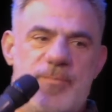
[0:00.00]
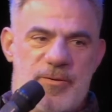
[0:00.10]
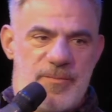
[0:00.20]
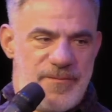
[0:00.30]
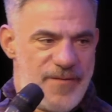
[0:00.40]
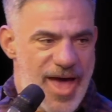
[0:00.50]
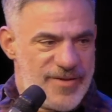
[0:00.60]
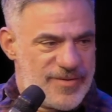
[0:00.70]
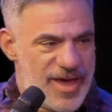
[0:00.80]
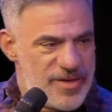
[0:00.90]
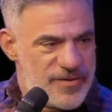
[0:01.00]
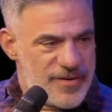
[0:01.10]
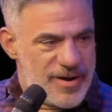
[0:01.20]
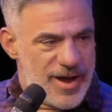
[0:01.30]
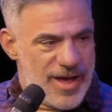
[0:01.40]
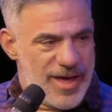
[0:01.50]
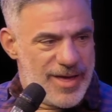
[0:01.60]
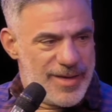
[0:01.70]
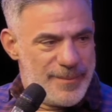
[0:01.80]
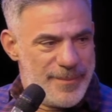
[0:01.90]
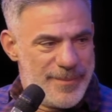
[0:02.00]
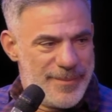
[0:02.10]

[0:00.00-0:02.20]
supposed to be fast answer. Um,